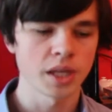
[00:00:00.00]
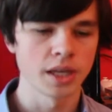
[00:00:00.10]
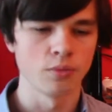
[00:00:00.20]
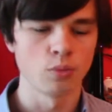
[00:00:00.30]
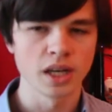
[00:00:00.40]

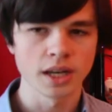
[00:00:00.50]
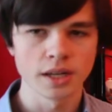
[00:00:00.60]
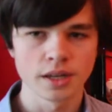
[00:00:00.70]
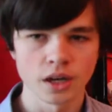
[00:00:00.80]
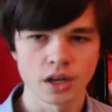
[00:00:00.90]
it
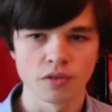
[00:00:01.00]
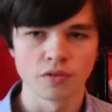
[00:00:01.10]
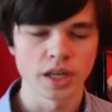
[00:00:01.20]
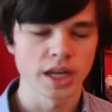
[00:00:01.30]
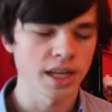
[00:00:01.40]
really kind
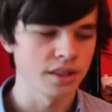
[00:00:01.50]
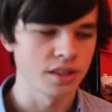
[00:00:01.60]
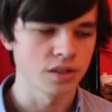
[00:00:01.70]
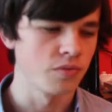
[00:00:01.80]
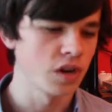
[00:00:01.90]
of it had
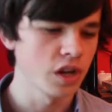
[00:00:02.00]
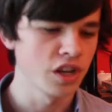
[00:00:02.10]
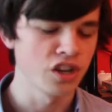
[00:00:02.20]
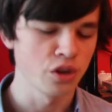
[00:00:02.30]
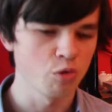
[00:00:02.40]
this very
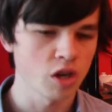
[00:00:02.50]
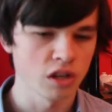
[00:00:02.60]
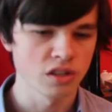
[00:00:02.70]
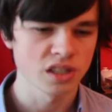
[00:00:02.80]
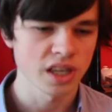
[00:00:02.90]
new
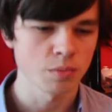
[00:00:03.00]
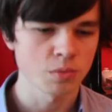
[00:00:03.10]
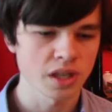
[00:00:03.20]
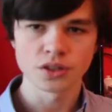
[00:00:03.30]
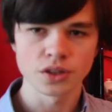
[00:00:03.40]

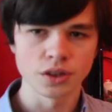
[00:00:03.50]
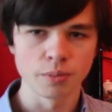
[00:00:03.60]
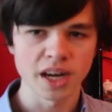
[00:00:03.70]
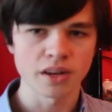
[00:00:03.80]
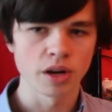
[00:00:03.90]
concept the
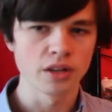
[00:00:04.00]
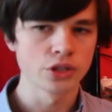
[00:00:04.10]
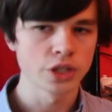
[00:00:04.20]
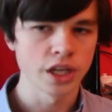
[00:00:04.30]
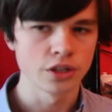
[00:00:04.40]
background
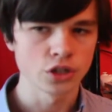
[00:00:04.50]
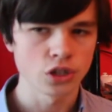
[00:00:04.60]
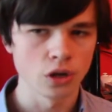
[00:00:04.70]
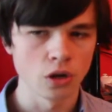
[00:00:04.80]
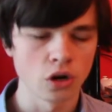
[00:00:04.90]
changed
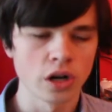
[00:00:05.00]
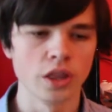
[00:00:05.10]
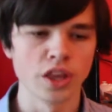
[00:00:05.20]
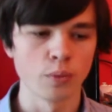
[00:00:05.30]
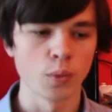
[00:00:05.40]
color
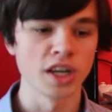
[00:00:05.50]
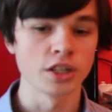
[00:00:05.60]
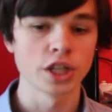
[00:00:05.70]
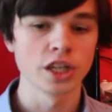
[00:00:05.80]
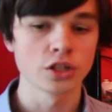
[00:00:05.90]
and then when it
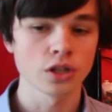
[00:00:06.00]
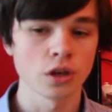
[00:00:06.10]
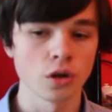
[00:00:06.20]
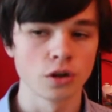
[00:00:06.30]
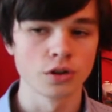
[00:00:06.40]
changed
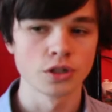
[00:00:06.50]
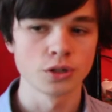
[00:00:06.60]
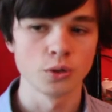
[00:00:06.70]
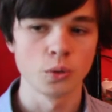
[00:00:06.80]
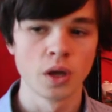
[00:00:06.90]
color
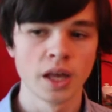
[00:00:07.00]
to